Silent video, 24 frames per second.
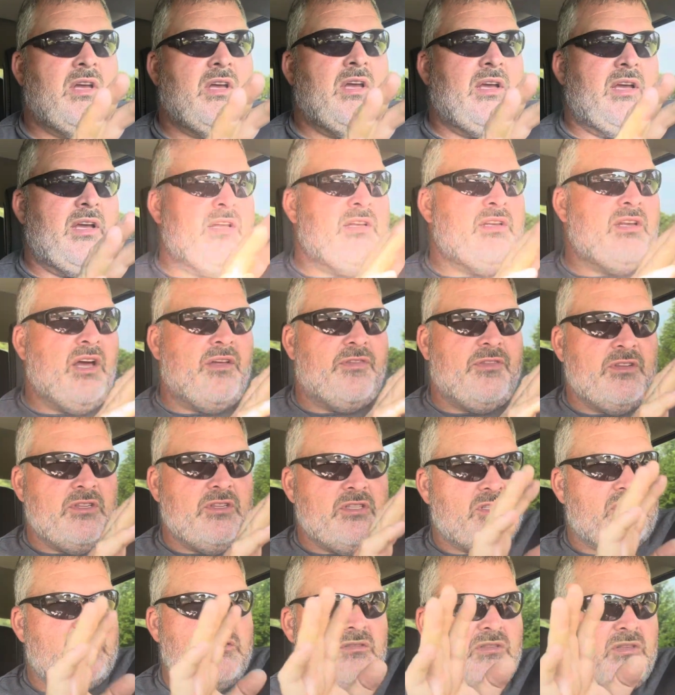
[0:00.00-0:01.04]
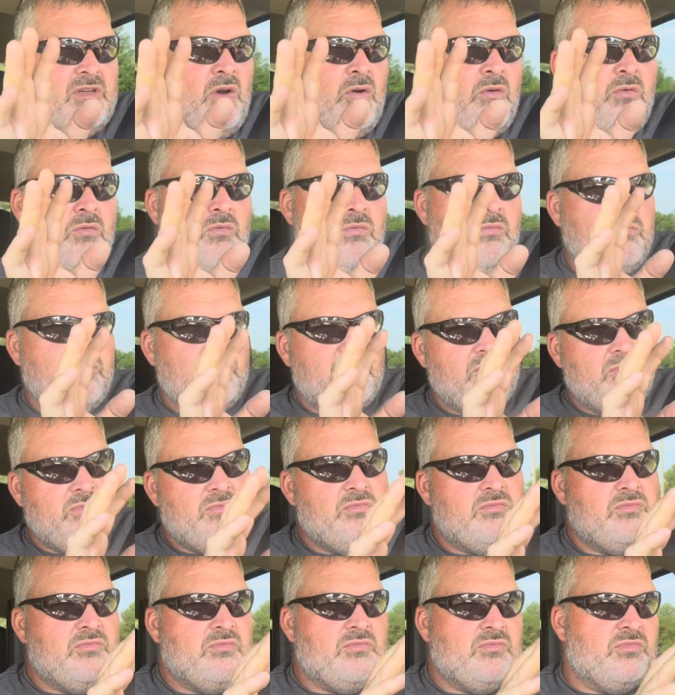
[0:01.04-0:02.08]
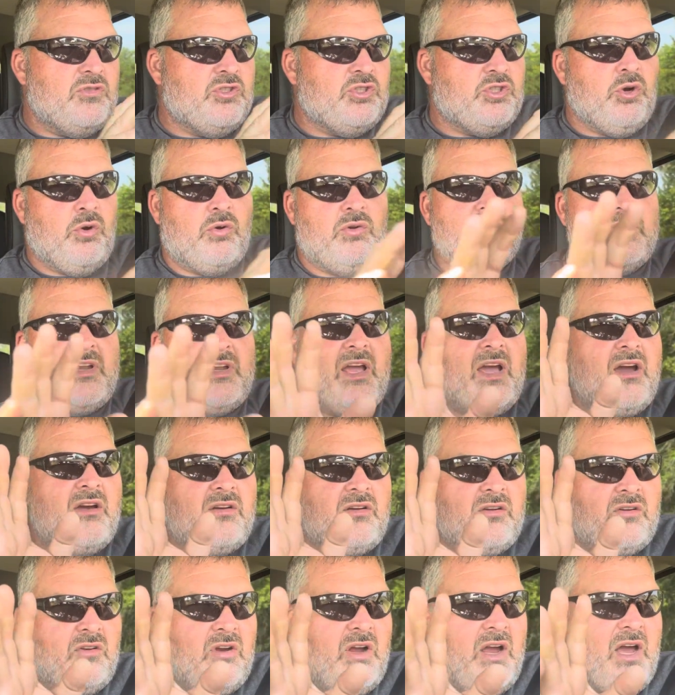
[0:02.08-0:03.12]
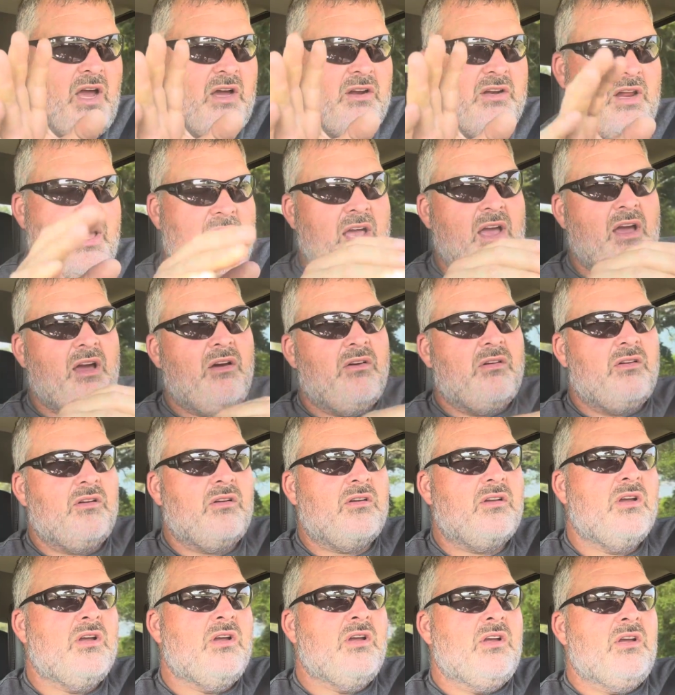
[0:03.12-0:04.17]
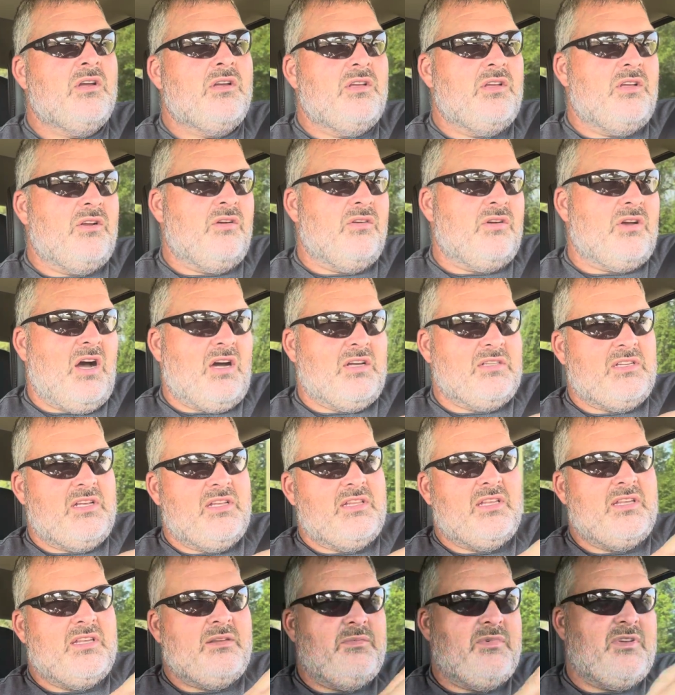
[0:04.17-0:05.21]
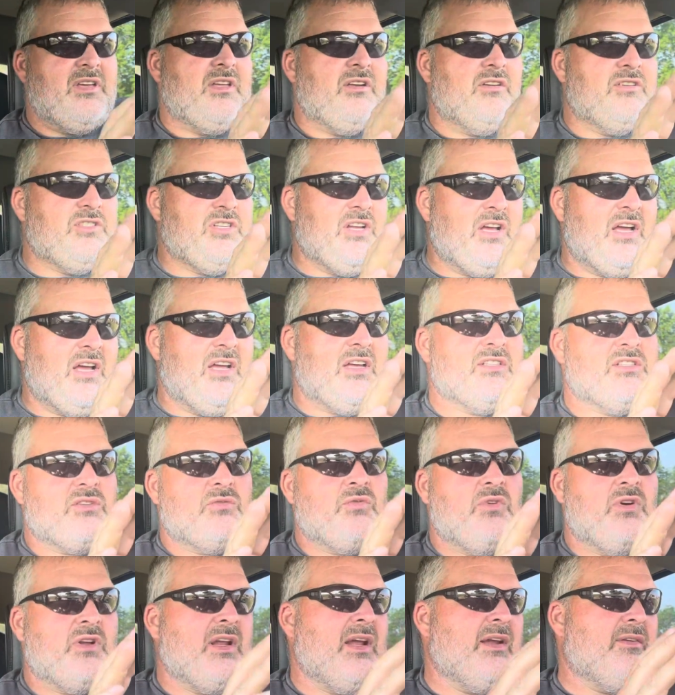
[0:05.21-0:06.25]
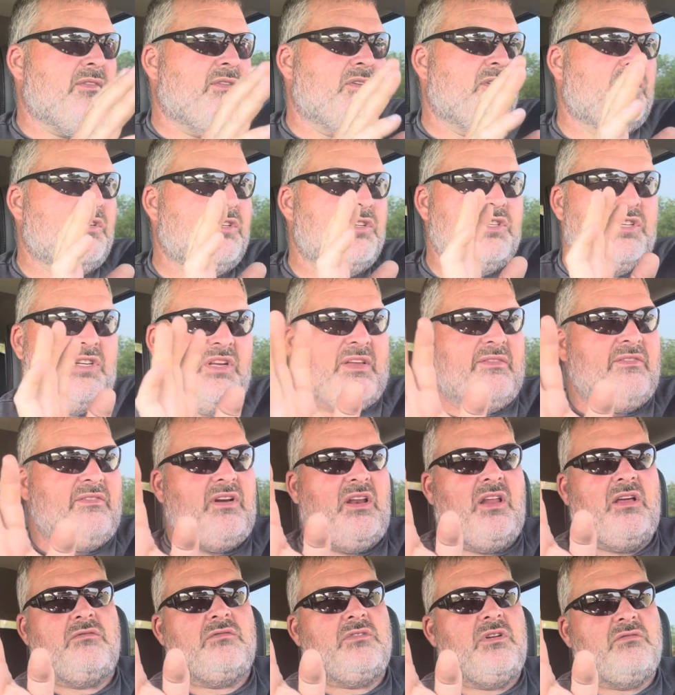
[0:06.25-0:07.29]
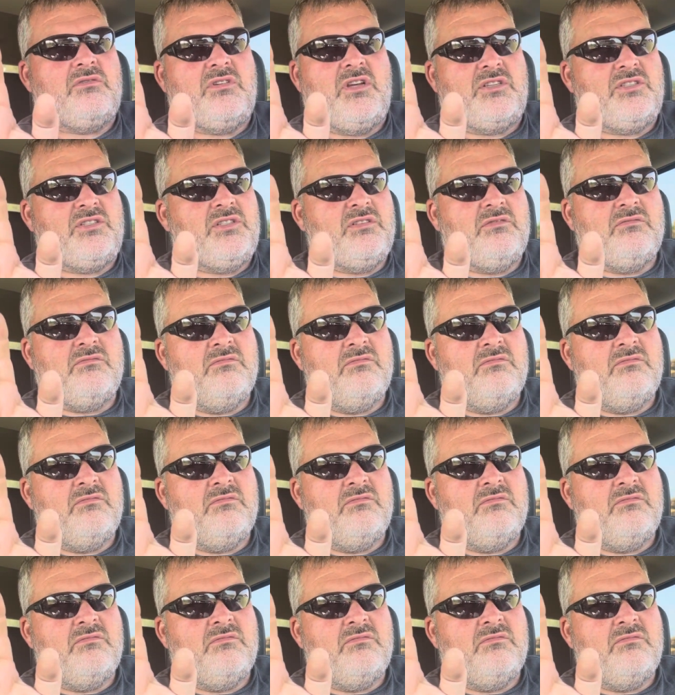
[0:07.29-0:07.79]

and nothing's, shorting out or grounding out or, cause anything to be energized or whatever, you just leave it alone. Don't touch it.